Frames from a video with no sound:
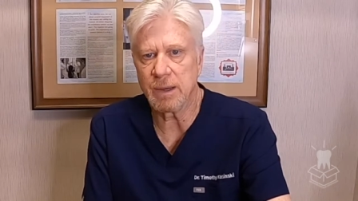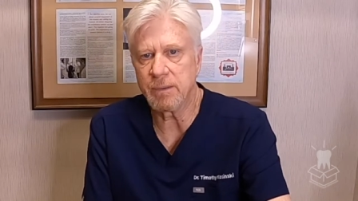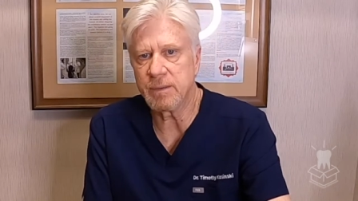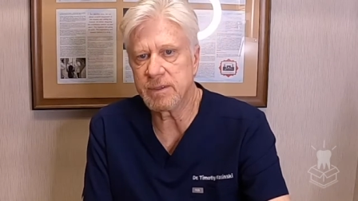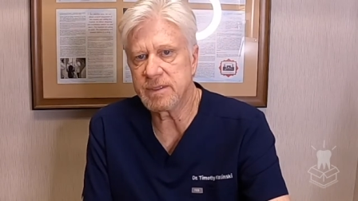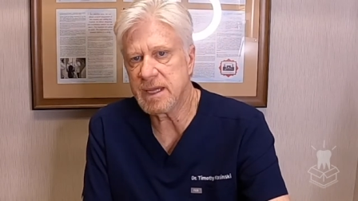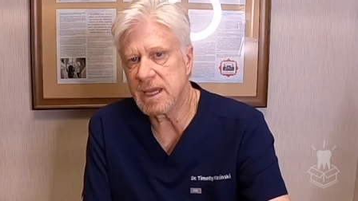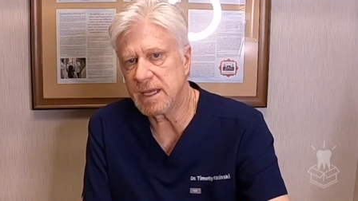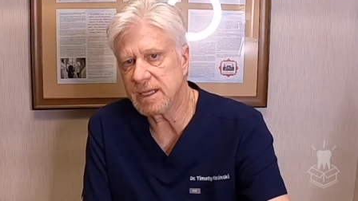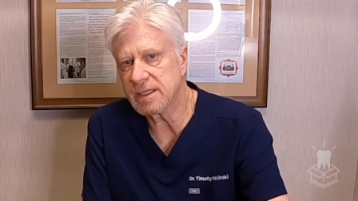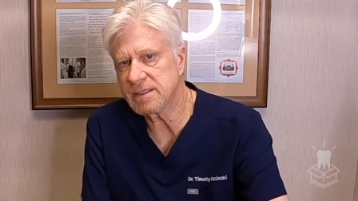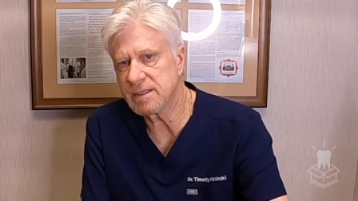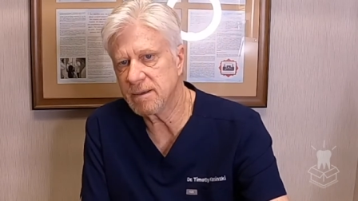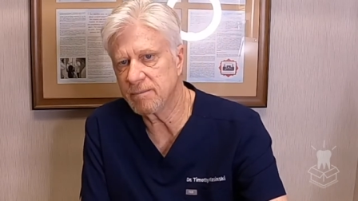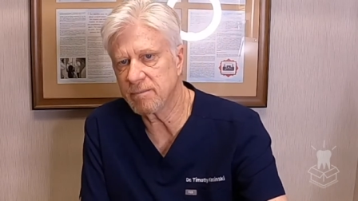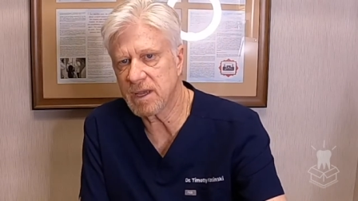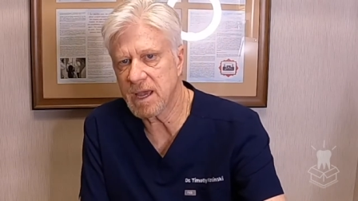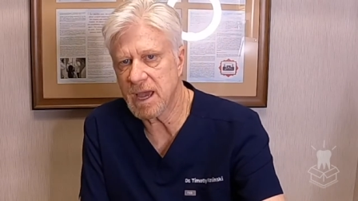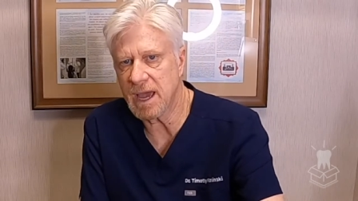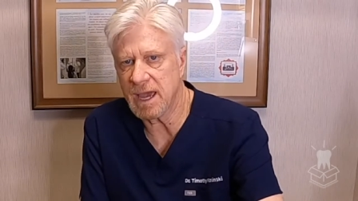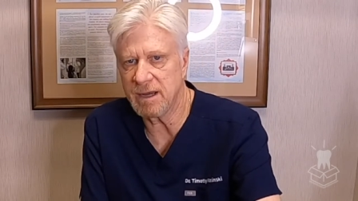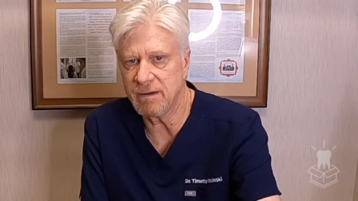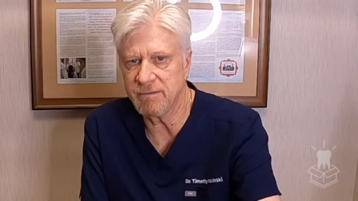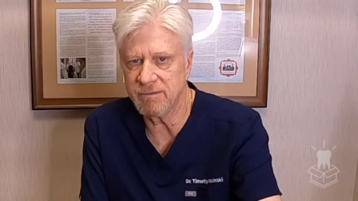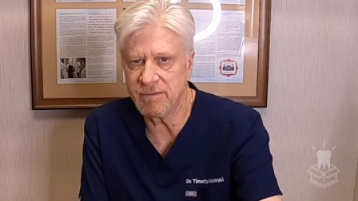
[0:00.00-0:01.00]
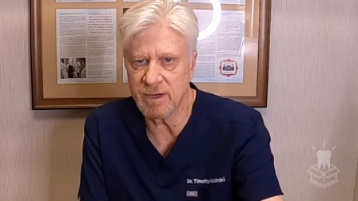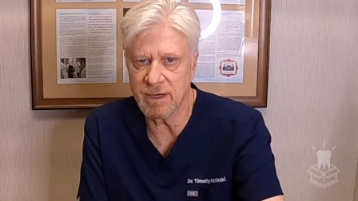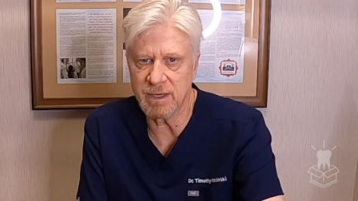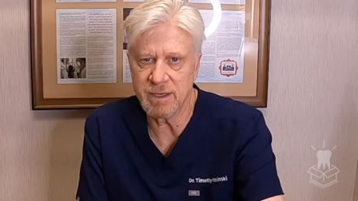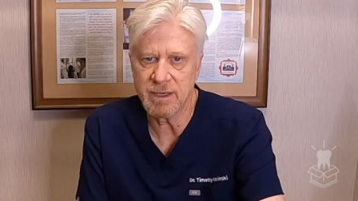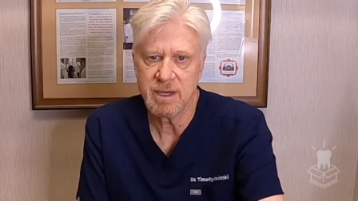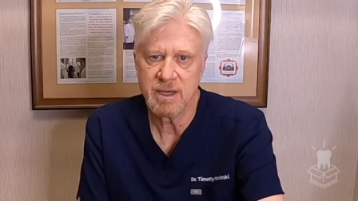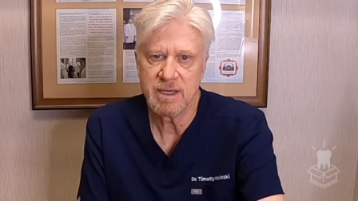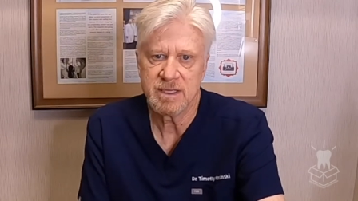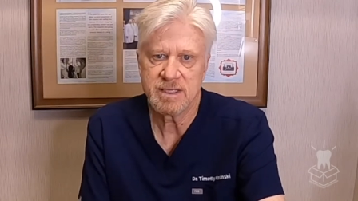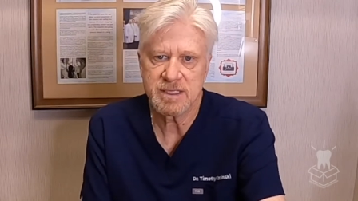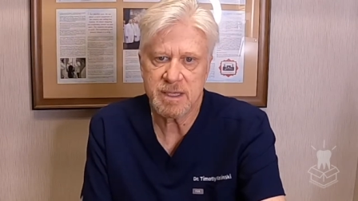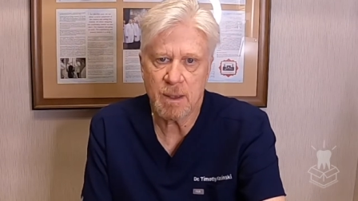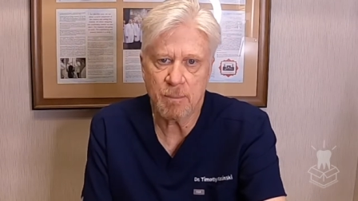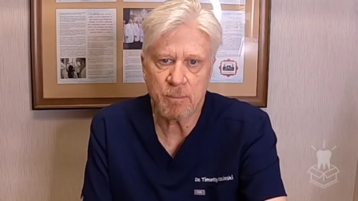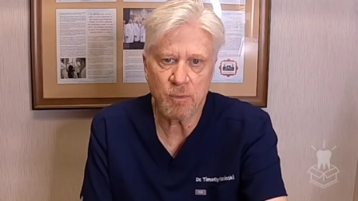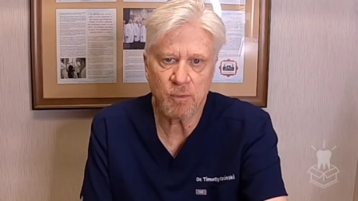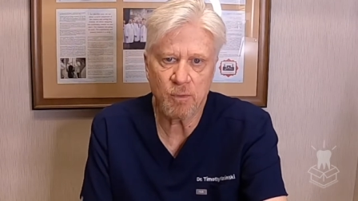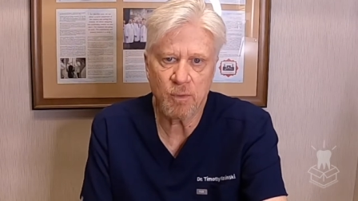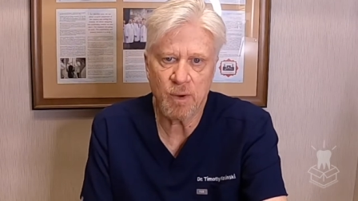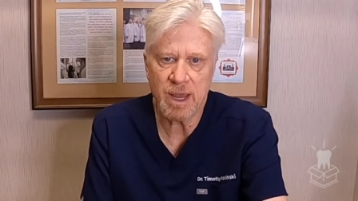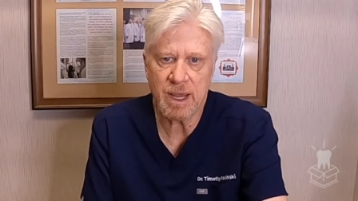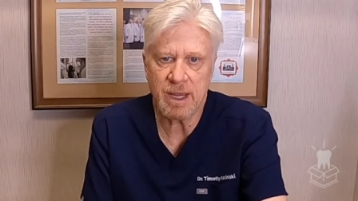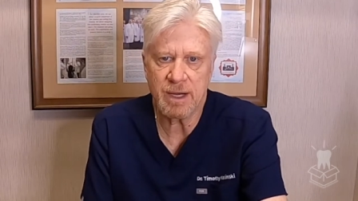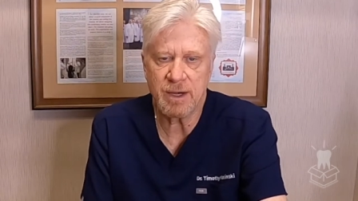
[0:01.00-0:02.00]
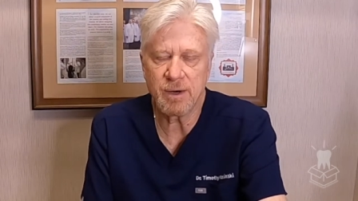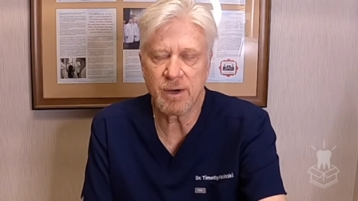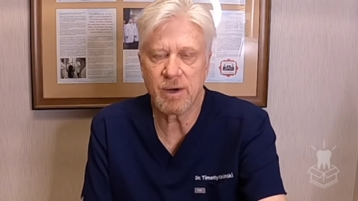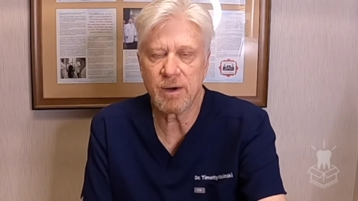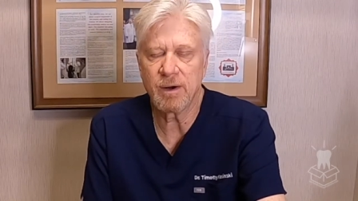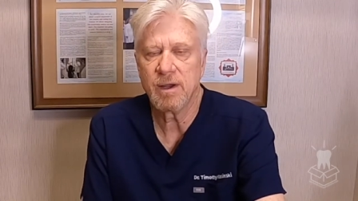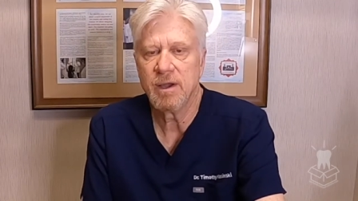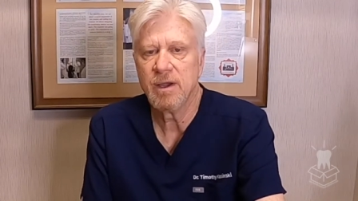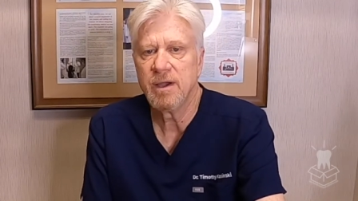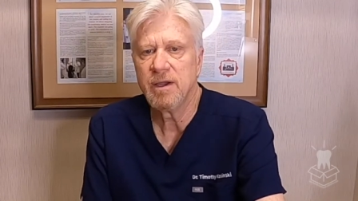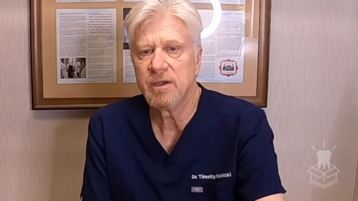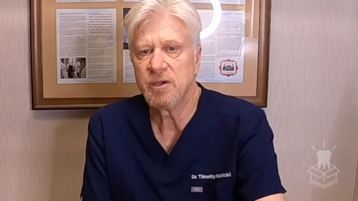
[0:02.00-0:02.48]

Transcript: I would take some kind of a separator.